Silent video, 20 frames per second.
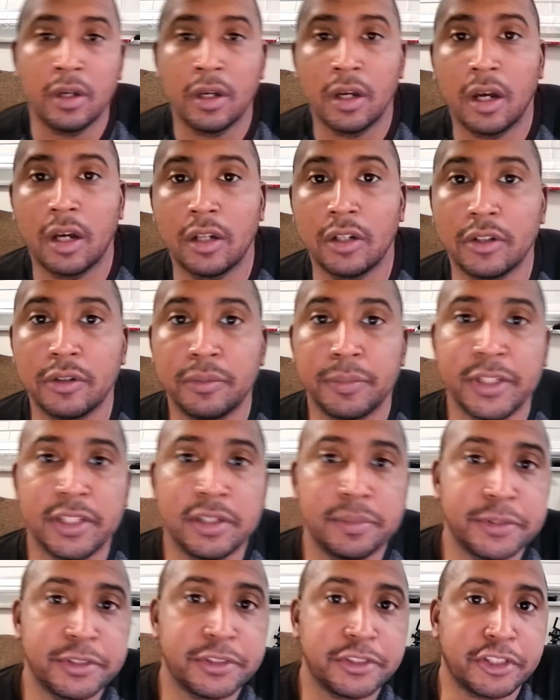Hello, my
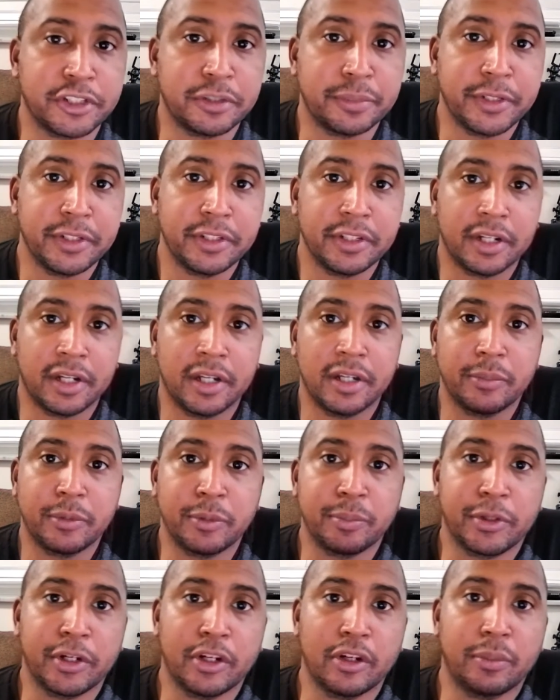name is Jeremy. I am a
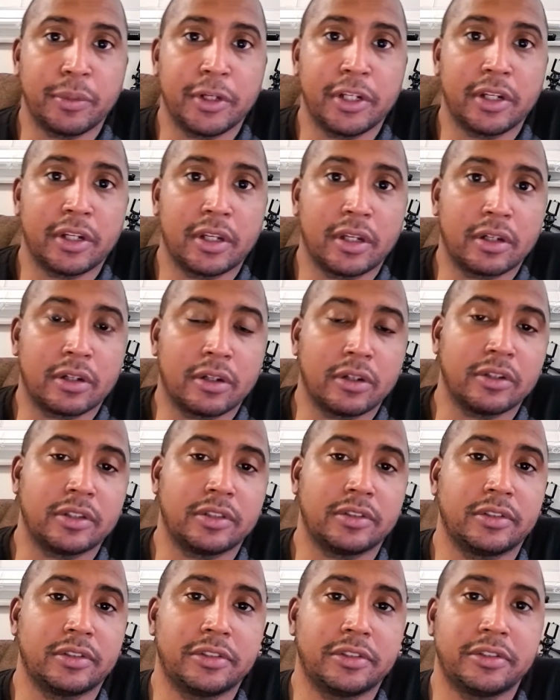paramedic and
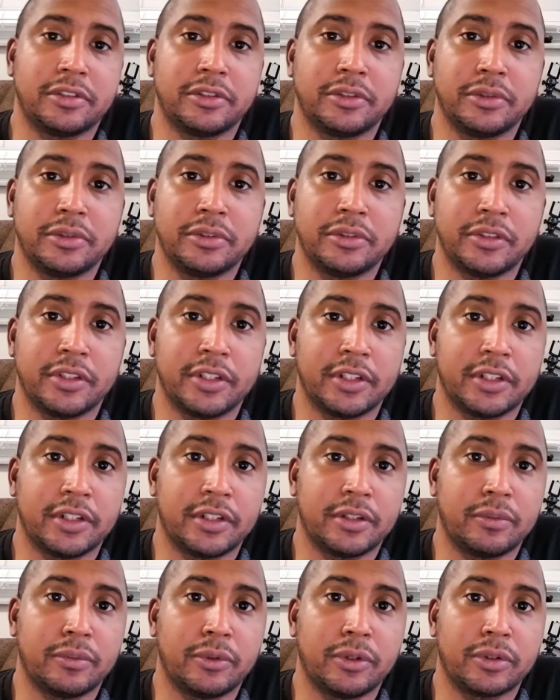current nursing student,
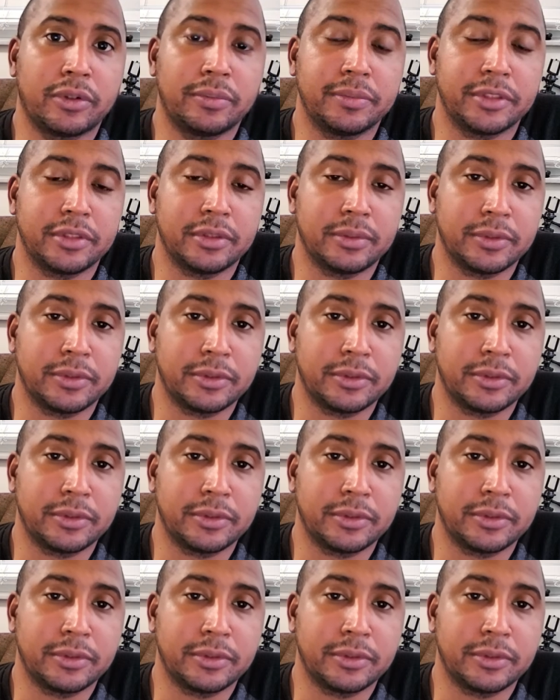and welcome to The Real